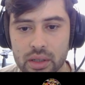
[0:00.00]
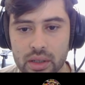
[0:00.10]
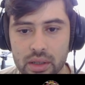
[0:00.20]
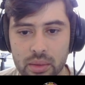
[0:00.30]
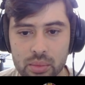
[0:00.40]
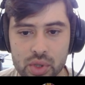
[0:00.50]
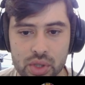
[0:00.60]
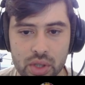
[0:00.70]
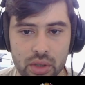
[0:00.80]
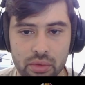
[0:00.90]
I'm
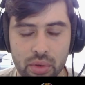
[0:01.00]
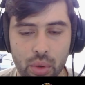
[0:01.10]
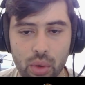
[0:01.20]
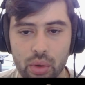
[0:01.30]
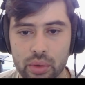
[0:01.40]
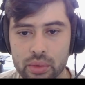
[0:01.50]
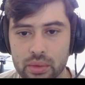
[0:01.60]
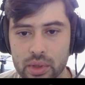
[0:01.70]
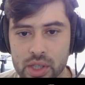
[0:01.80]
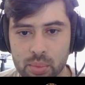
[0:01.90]
just gonna fold.
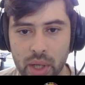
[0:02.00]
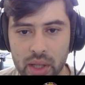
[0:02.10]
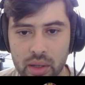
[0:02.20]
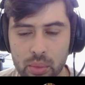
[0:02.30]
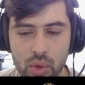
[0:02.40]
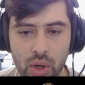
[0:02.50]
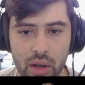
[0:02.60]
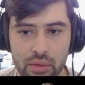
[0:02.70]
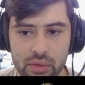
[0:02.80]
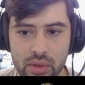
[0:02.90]
Expect him to
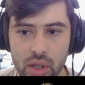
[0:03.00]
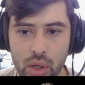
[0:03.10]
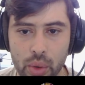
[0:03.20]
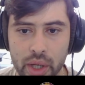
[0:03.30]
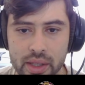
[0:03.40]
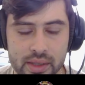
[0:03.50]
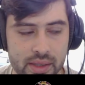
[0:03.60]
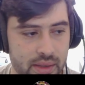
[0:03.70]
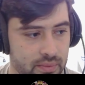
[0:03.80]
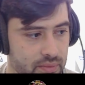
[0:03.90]
have a low
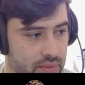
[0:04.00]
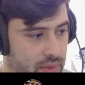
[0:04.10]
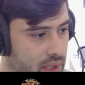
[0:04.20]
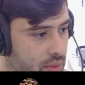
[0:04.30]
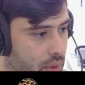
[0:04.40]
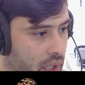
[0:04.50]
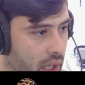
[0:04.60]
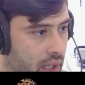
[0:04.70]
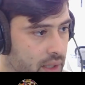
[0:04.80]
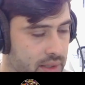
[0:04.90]
ace. That's what
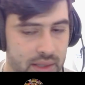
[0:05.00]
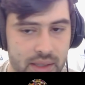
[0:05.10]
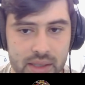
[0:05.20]
he has.